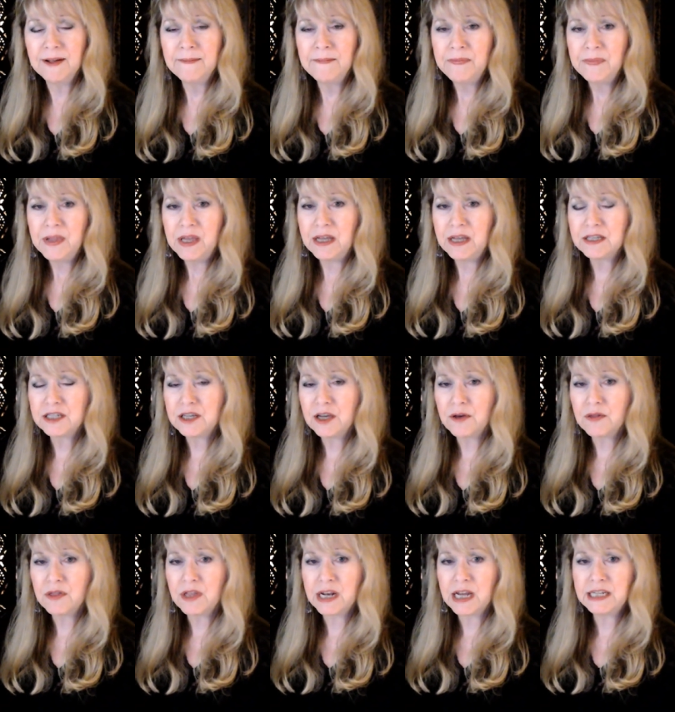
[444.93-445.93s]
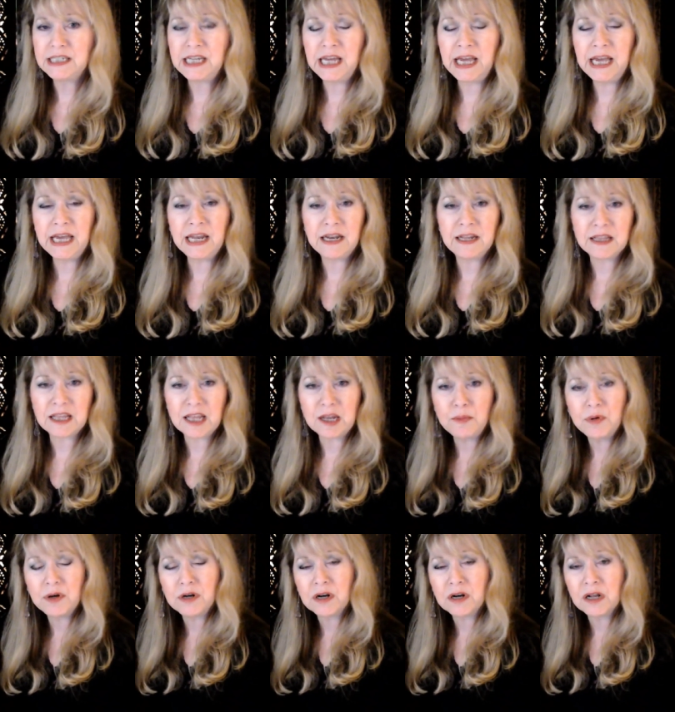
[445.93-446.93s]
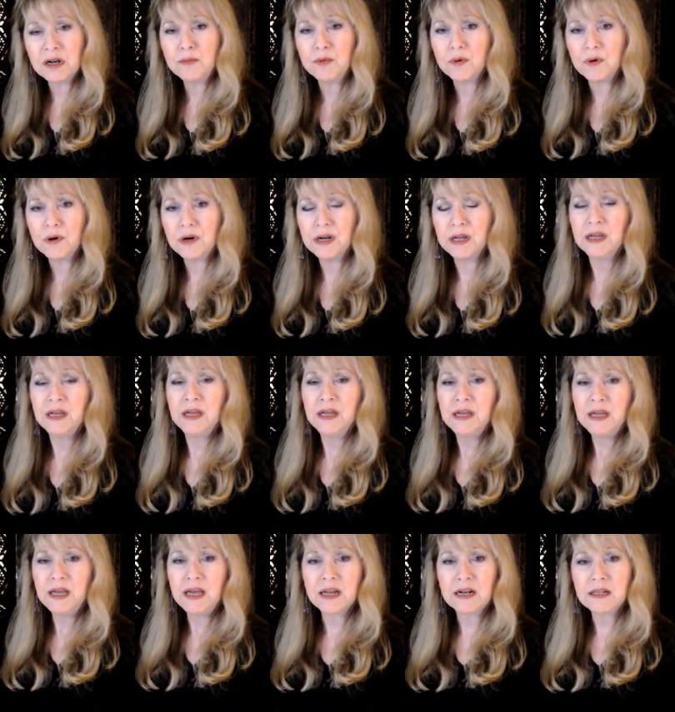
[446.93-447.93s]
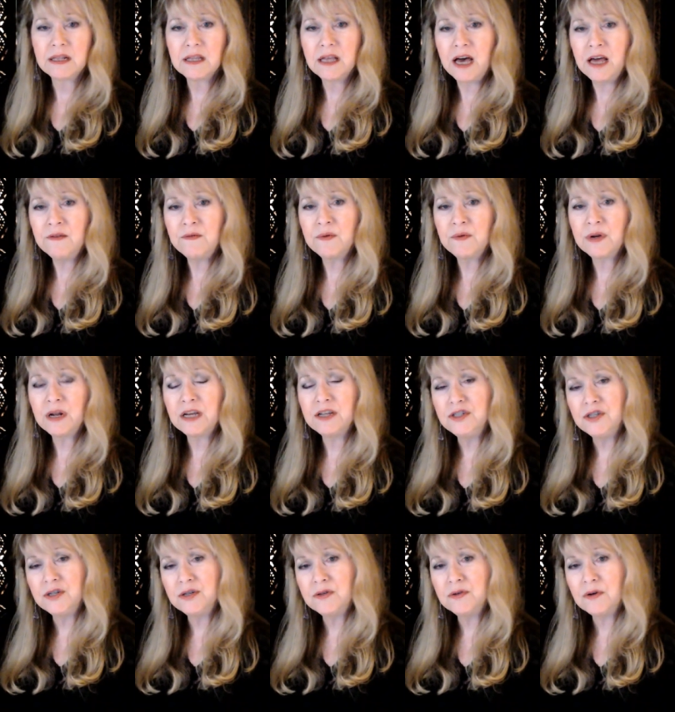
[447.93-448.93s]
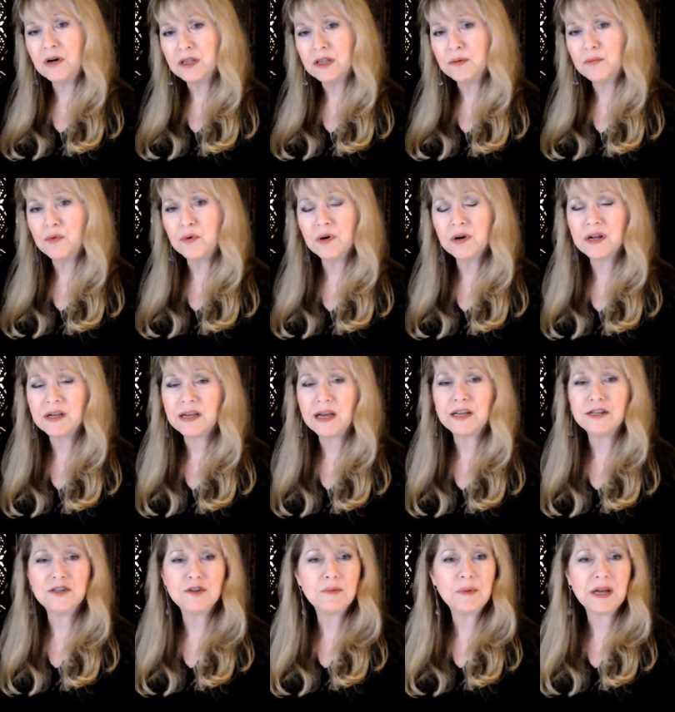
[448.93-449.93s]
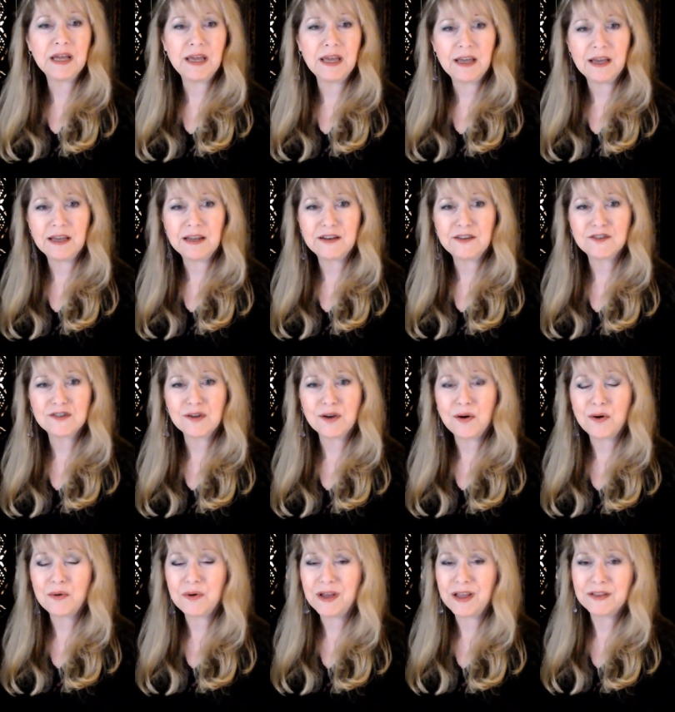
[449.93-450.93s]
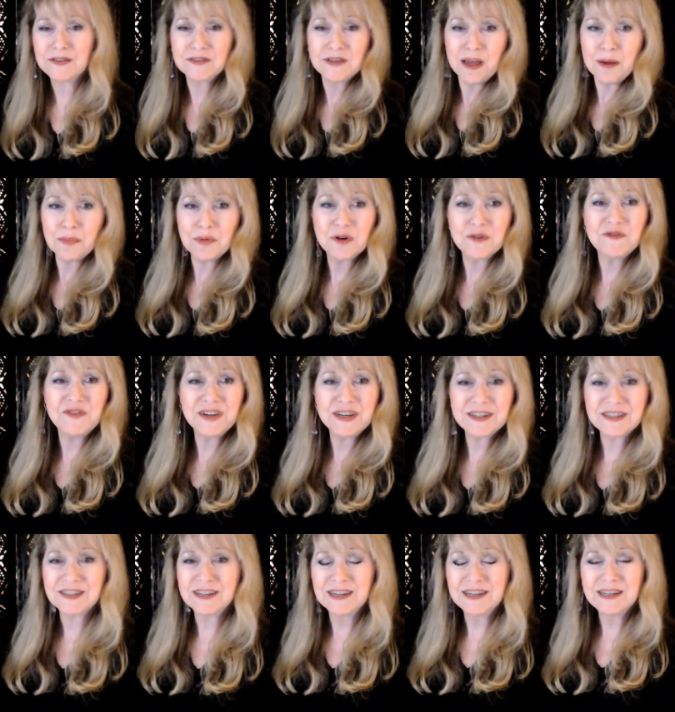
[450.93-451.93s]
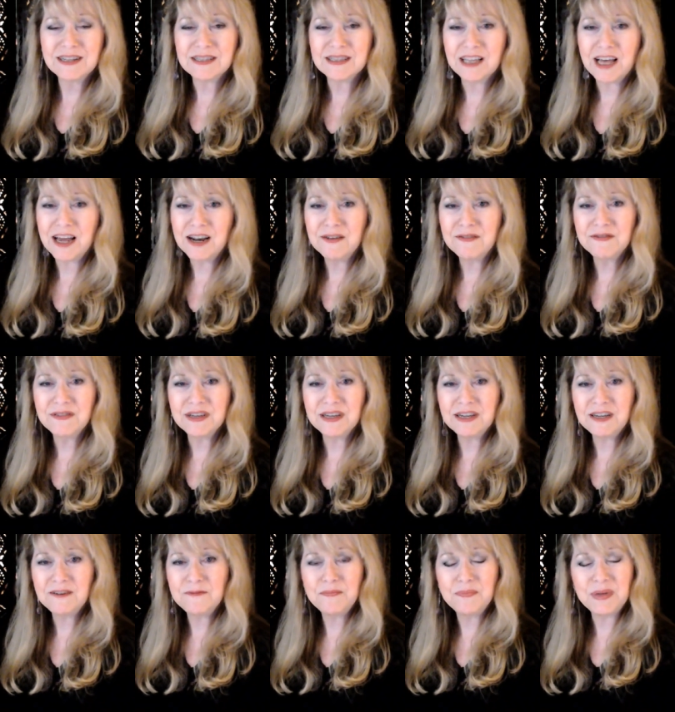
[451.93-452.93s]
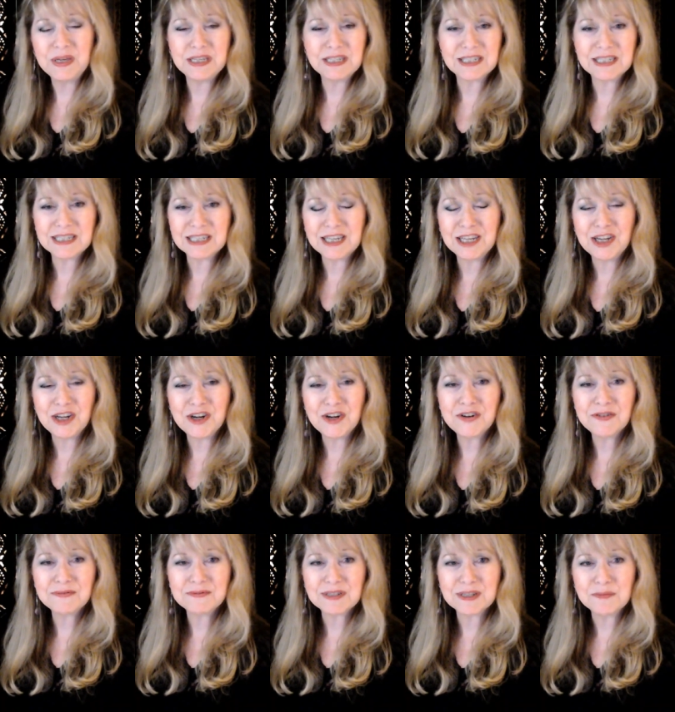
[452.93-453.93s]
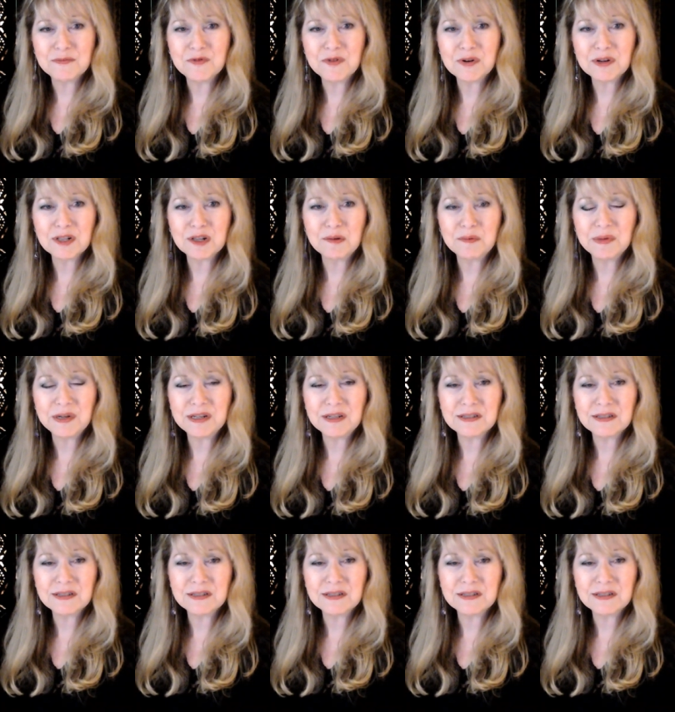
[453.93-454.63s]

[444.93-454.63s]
And so then I take it and I put it on a board. And a lot of what I do on the board, I, I do by hand. So it's not perfect. A lot of the pieces in here, some are a little bit